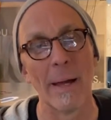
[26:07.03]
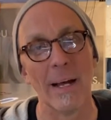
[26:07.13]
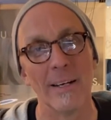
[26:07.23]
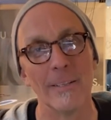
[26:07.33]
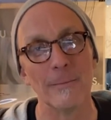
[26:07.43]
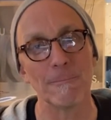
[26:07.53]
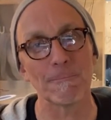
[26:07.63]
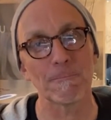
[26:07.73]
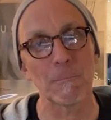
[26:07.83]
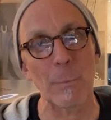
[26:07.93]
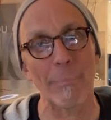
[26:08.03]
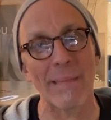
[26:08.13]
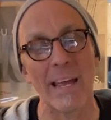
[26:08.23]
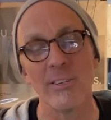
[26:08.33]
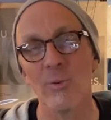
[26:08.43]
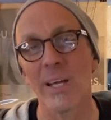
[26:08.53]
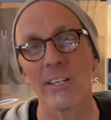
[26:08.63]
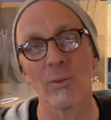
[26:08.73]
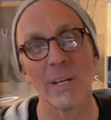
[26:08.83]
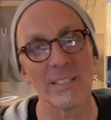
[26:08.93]
and you had a
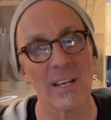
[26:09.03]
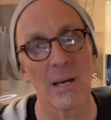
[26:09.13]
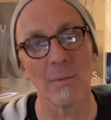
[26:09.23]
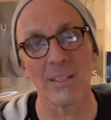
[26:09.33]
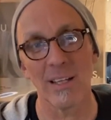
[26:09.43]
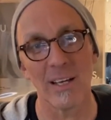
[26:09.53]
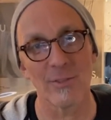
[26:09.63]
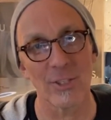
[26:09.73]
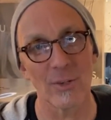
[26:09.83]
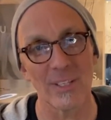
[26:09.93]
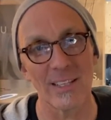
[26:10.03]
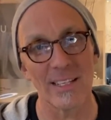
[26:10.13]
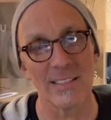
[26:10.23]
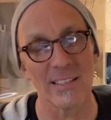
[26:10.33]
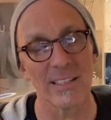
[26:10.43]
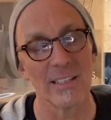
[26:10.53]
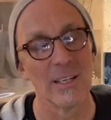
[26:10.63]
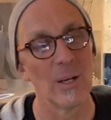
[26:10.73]
great time at a live show that they did,